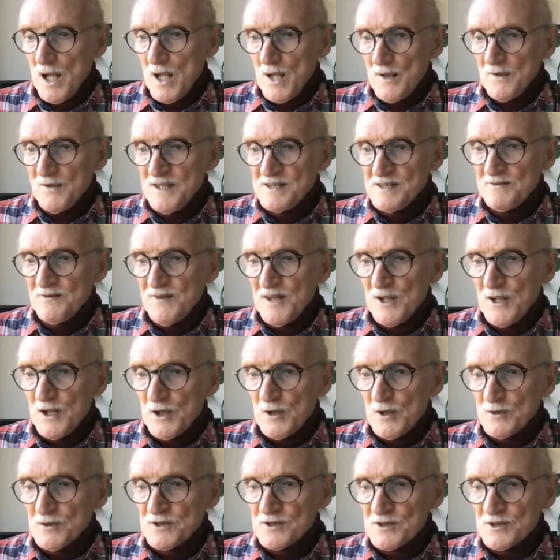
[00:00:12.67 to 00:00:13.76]
these
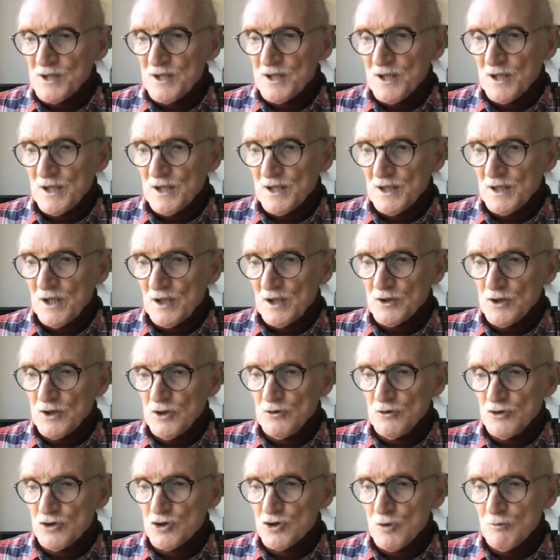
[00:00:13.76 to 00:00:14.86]
videos on
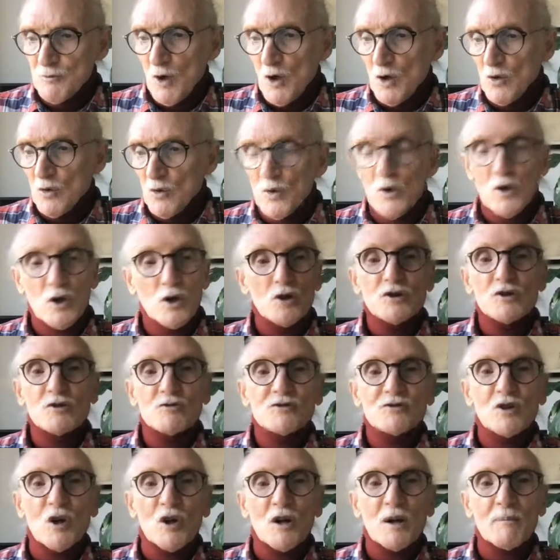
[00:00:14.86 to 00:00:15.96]
YouTube. Oh, could you
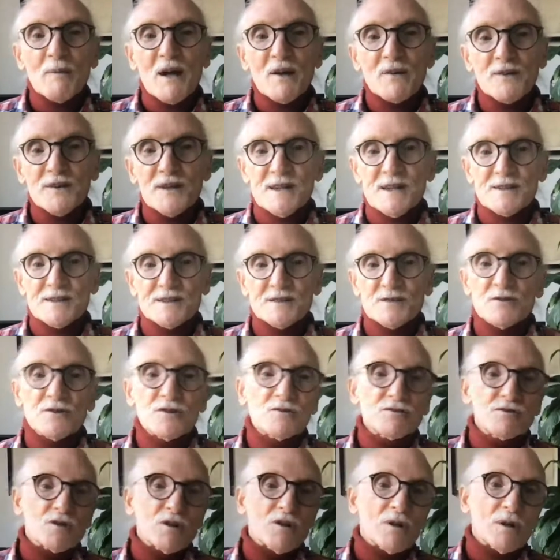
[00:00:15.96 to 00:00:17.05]
talk about this? Could you
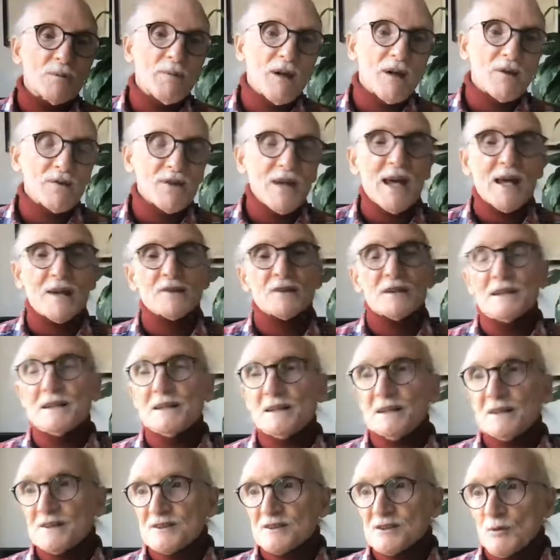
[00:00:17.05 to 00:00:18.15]
talk about that?
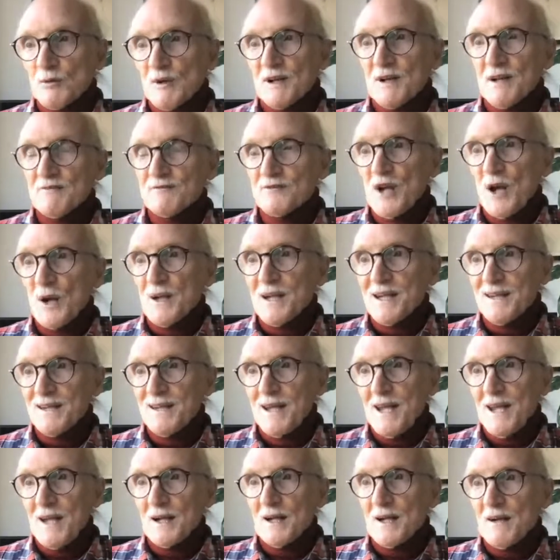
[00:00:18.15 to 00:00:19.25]
So what I've done
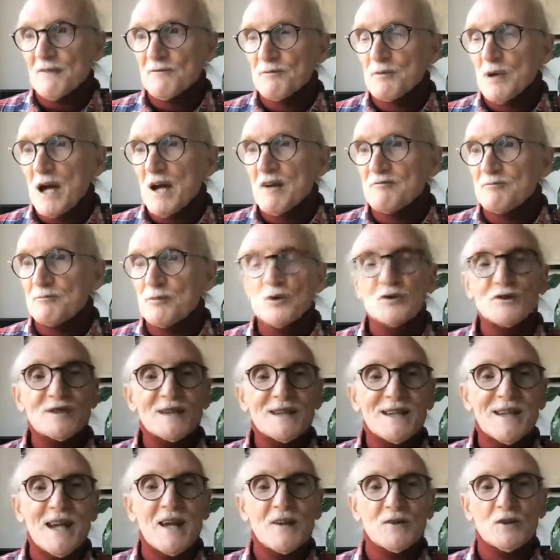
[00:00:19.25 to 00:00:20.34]
again, I've put
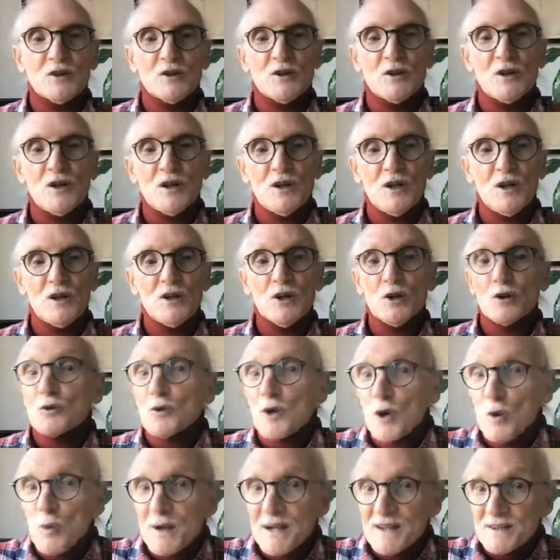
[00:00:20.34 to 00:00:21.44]
together your
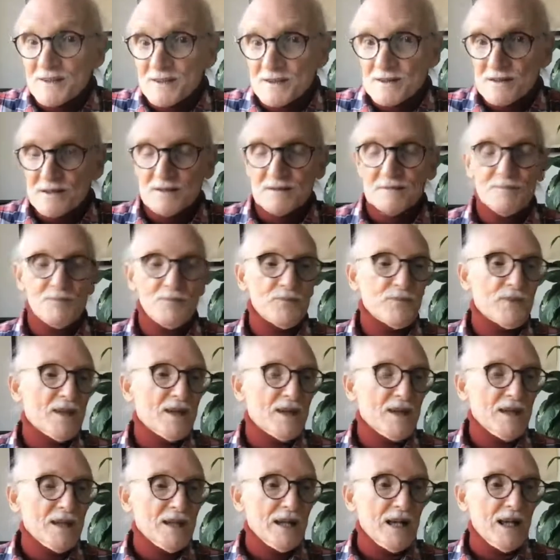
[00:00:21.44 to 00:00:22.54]
requests,
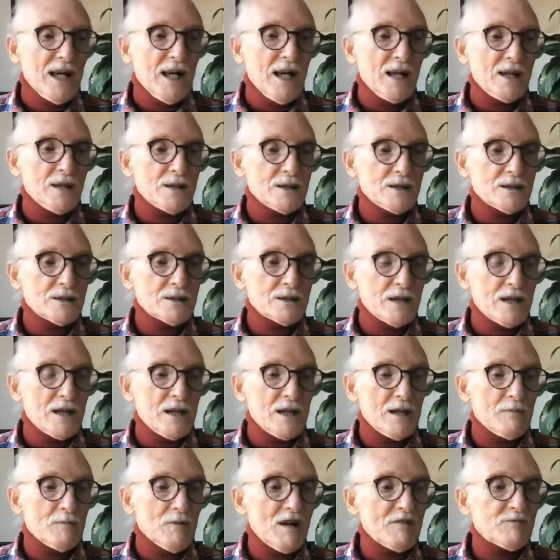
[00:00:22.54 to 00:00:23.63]
and
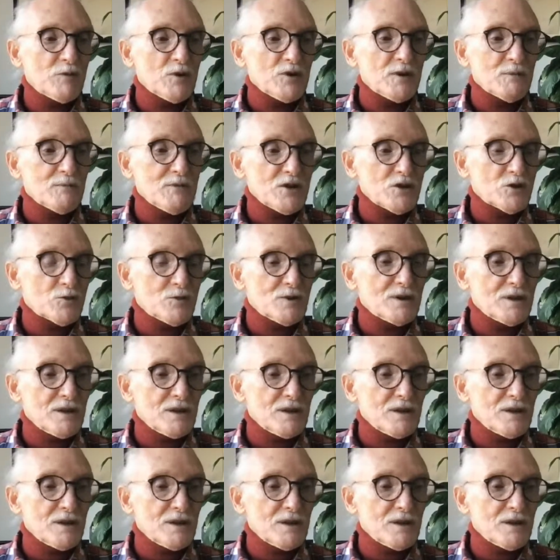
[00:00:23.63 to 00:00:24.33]
I've put them into